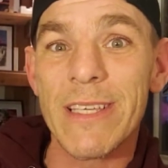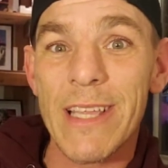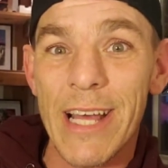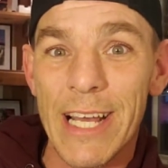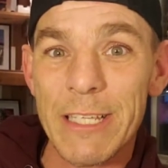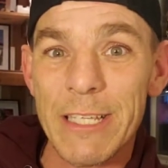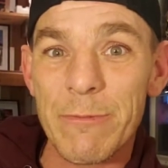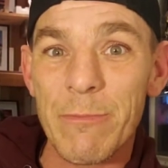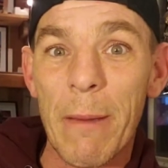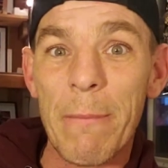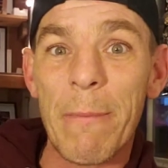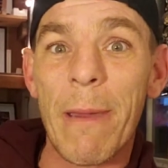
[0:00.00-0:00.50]

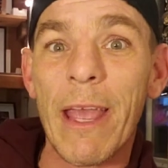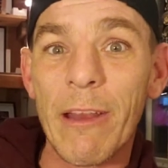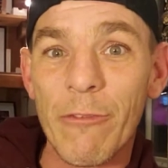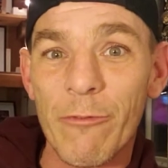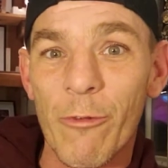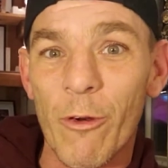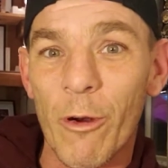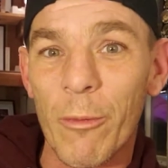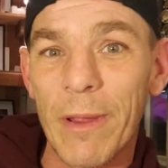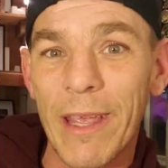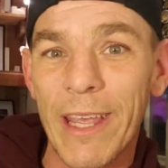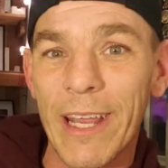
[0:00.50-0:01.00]
That's my main
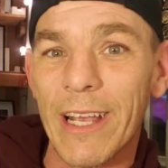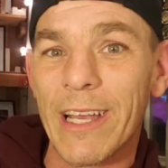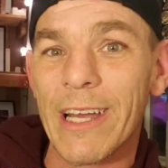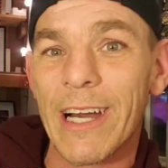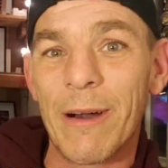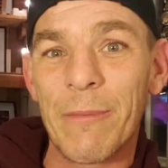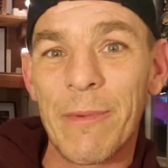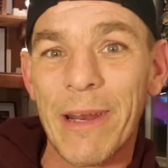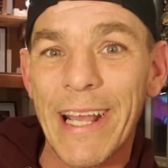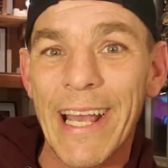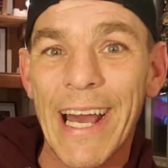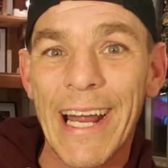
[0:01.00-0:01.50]
form of
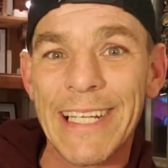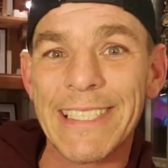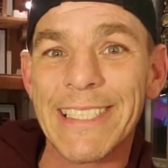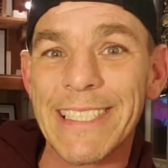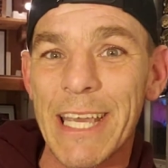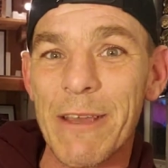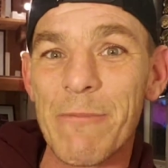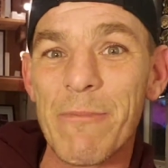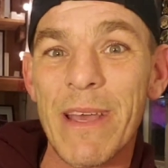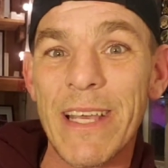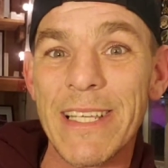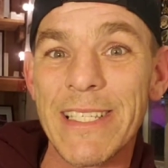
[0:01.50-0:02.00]
income, and I gotta
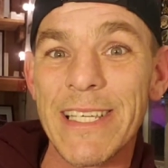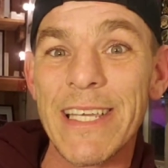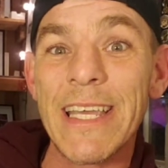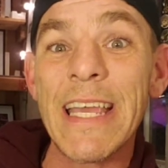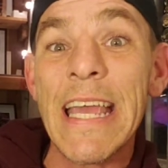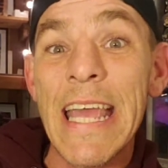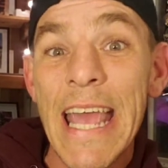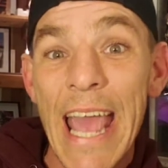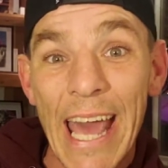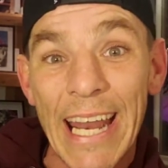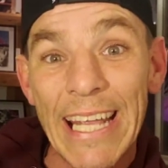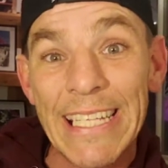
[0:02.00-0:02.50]
stay busy.
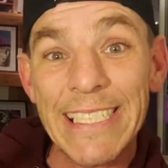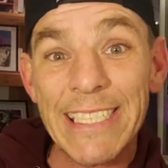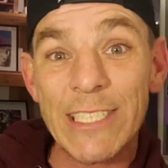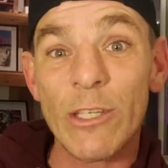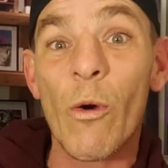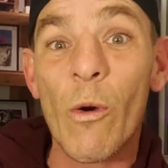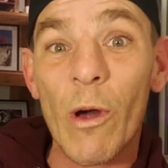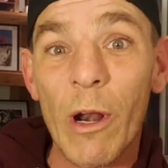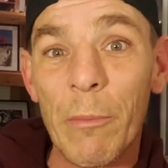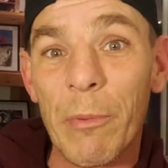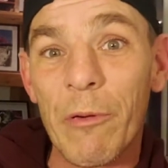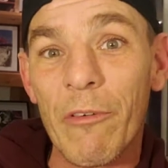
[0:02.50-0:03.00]
And I still
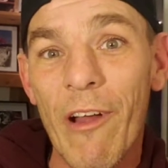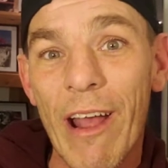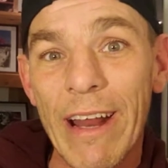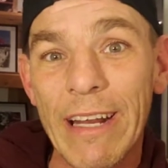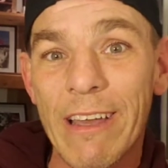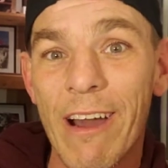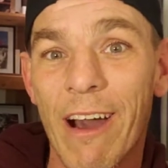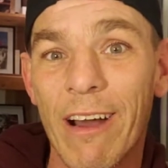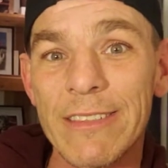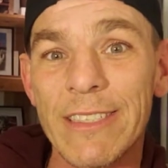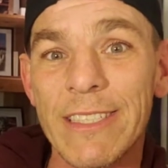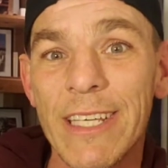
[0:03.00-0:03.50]
want to provide
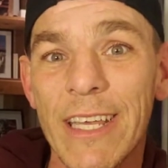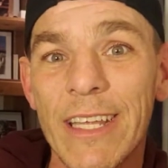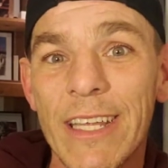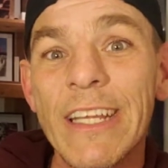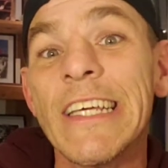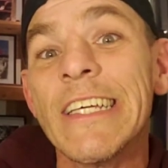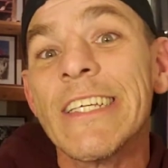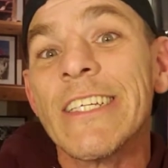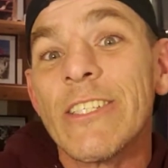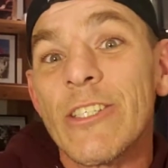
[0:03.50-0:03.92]
content.